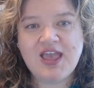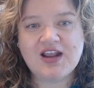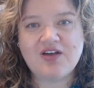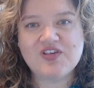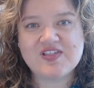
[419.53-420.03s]

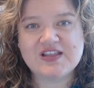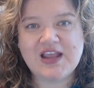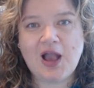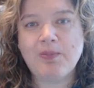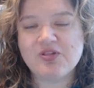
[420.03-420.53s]
and obviously
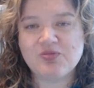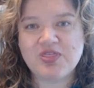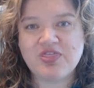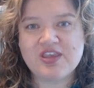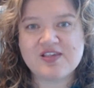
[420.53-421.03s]
to help us
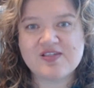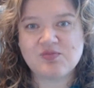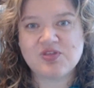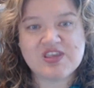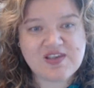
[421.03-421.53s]
with
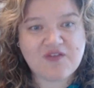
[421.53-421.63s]
these